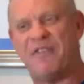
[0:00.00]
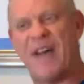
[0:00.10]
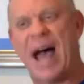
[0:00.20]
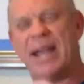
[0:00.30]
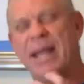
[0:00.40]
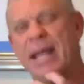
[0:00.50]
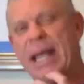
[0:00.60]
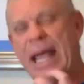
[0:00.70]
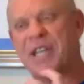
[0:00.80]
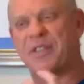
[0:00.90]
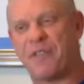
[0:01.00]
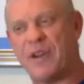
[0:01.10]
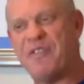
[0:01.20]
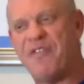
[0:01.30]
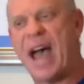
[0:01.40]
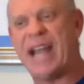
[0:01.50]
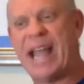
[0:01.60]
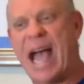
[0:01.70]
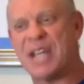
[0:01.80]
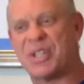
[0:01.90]
fat into free
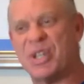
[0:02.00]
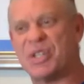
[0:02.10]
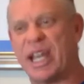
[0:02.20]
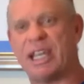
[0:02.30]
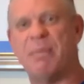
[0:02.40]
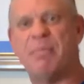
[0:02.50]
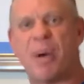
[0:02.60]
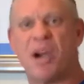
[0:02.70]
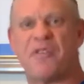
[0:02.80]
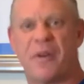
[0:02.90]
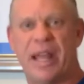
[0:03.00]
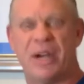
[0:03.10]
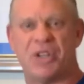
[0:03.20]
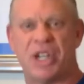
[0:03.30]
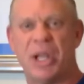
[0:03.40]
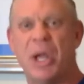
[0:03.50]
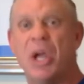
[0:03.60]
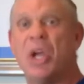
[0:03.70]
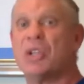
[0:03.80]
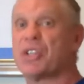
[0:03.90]
fatty acids that can be burned for energy.
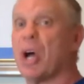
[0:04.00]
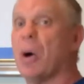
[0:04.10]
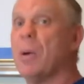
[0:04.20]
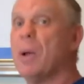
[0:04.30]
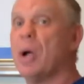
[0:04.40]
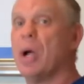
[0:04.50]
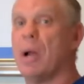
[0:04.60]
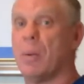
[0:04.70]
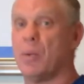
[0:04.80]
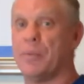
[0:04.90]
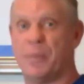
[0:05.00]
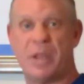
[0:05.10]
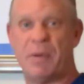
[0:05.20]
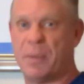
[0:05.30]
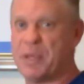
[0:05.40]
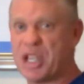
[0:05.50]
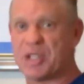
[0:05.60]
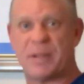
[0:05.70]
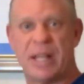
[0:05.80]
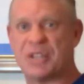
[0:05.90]
So
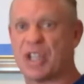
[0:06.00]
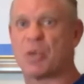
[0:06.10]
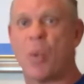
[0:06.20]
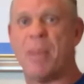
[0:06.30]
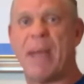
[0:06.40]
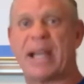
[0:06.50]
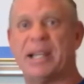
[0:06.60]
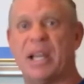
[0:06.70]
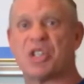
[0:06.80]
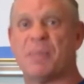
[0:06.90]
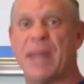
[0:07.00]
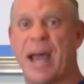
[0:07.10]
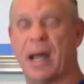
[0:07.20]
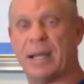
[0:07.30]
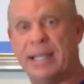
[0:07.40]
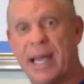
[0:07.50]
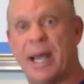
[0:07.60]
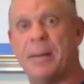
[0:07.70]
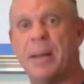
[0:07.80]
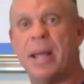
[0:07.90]
this is one mechanism that,
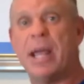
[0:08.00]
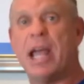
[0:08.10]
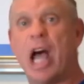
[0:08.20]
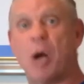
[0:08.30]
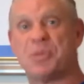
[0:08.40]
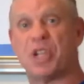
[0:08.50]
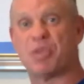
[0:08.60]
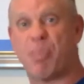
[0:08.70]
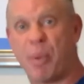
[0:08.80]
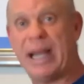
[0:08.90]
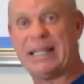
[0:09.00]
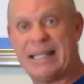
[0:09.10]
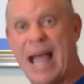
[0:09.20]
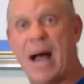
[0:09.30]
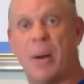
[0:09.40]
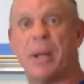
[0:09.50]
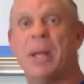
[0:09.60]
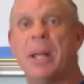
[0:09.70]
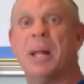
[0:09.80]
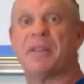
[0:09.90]
again, helps us break down
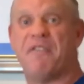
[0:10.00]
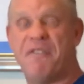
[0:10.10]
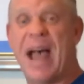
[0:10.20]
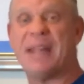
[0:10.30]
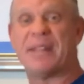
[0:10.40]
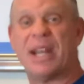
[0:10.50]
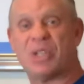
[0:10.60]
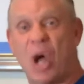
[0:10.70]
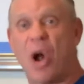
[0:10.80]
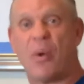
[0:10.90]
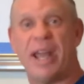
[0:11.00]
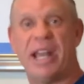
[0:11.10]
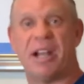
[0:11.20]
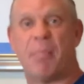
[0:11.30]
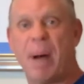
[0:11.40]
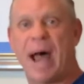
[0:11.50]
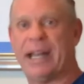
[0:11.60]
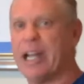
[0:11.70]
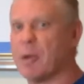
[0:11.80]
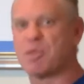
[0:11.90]
the fat that is already in our
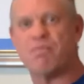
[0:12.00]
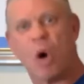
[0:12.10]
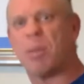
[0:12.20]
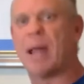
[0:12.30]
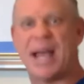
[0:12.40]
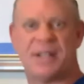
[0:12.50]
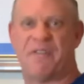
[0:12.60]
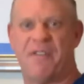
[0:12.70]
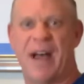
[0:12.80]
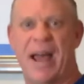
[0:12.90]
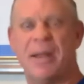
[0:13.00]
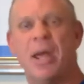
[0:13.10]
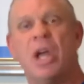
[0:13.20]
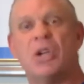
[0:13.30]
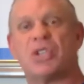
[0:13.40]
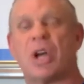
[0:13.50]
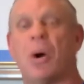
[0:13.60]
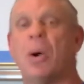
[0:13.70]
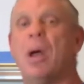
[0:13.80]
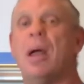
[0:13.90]
body. It helps mobilize that fat.
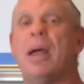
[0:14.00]
So